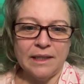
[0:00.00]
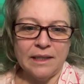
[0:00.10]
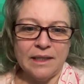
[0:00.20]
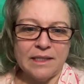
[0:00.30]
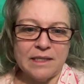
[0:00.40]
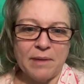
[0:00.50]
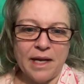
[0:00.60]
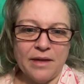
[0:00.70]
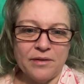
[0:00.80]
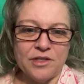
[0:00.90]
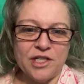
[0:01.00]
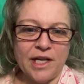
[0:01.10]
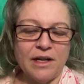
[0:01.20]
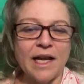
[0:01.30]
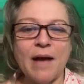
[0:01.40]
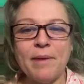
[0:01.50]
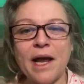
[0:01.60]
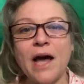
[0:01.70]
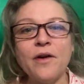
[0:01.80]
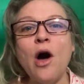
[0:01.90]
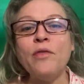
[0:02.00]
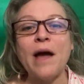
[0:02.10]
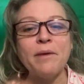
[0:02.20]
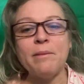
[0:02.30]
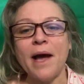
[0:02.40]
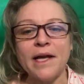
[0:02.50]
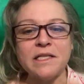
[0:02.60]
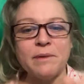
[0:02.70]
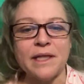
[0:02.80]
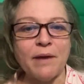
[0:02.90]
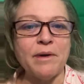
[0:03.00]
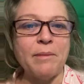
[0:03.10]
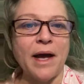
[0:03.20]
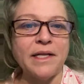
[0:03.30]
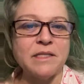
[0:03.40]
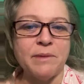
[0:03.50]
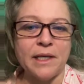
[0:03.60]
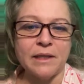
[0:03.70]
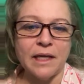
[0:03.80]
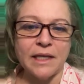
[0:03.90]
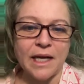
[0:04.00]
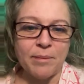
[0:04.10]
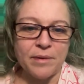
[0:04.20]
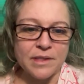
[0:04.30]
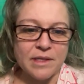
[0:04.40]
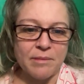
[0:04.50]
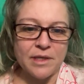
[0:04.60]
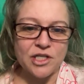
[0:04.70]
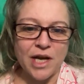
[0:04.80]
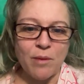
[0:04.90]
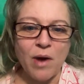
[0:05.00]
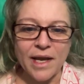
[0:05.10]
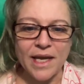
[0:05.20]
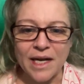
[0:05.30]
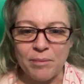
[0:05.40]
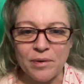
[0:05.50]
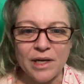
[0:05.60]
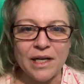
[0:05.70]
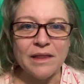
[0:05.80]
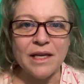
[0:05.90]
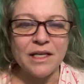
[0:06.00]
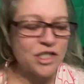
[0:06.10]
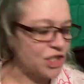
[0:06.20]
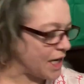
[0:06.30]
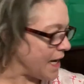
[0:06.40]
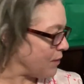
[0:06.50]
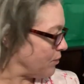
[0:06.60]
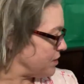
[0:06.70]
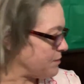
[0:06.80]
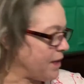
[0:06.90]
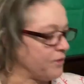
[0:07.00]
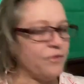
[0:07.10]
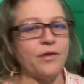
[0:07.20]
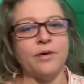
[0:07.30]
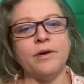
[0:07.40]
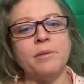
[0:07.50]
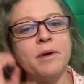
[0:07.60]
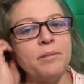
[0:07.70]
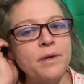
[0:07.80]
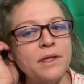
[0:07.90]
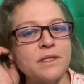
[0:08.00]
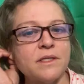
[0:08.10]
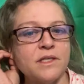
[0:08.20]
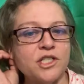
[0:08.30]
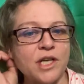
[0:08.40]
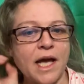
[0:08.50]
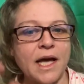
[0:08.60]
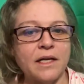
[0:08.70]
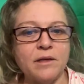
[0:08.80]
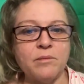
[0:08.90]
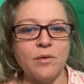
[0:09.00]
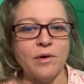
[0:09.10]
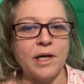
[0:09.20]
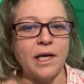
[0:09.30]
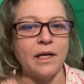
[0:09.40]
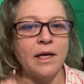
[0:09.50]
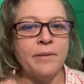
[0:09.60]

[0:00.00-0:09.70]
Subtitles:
This is my other channel. I got my, oh, that reminds me. Can I put something in chat? Why can't I put anything in chat? Where's my other phone? I'm going to put this in chat. Good morning.